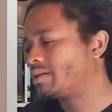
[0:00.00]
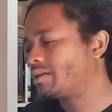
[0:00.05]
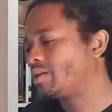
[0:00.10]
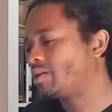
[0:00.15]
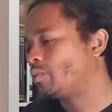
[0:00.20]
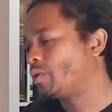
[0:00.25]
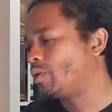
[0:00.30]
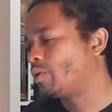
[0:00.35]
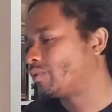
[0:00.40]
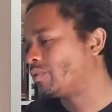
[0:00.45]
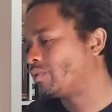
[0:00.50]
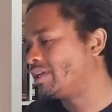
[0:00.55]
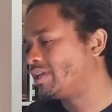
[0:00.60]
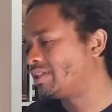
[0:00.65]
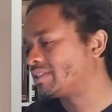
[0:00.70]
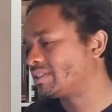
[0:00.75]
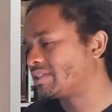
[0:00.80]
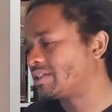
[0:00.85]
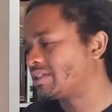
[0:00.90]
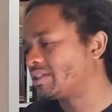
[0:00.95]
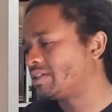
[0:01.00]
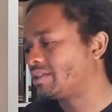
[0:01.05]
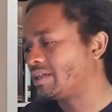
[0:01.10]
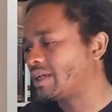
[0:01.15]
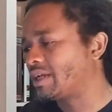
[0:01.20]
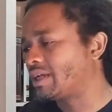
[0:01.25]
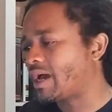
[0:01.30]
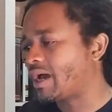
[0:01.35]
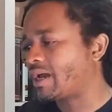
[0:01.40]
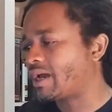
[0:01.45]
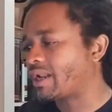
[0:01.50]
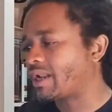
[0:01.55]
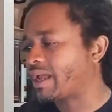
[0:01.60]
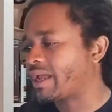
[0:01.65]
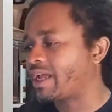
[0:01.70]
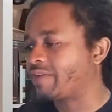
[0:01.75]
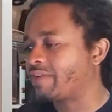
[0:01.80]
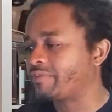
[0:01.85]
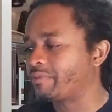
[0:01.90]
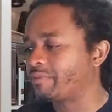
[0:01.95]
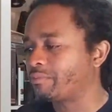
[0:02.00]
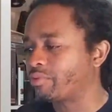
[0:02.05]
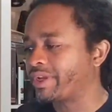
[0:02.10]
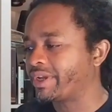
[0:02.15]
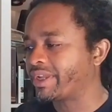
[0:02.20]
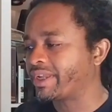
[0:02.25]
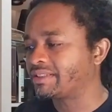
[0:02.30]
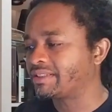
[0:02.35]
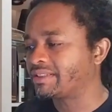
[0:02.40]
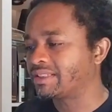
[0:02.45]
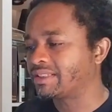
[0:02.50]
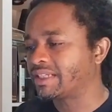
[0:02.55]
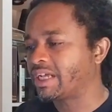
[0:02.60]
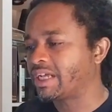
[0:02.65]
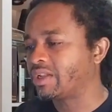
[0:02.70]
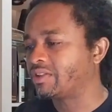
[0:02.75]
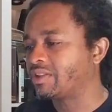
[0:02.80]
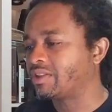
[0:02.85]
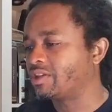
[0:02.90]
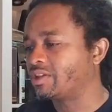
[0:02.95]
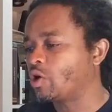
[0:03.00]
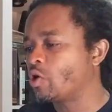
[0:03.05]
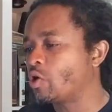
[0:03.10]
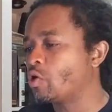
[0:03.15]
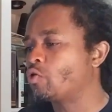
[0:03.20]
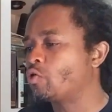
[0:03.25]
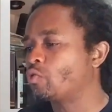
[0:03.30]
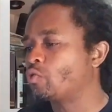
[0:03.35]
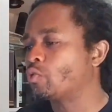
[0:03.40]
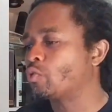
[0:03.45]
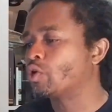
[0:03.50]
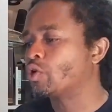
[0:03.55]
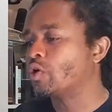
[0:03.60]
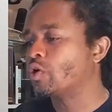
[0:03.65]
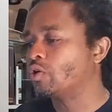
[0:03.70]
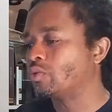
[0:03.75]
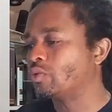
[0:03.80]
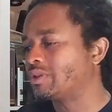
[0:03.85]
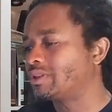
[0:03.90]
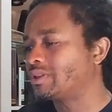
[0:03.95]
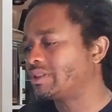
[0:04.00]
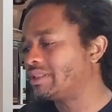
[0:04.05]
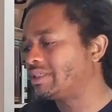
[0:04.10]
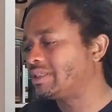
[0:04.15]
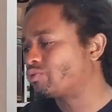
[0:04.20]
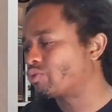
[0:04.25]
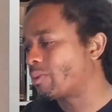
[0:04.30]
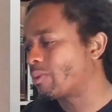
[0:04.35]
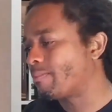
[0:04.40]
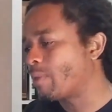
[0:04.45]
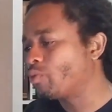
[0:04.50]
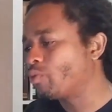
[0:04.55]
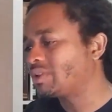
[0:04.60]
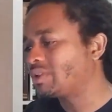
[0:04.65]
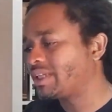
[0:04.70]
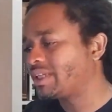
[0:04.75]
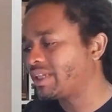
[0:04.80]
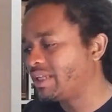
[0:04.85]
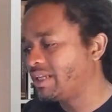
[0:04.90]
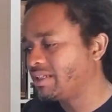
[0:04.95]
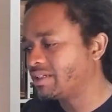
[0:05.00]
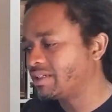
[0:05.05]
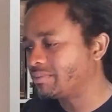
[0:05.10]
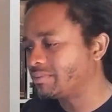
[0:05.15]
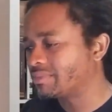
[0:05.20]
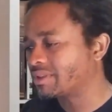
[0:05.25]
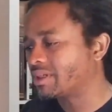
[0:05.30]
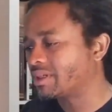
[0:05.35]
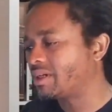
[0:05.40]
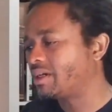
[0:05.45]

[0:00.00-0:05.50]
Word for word: What reason could God have in bringing together the known world with these remote kingdoms,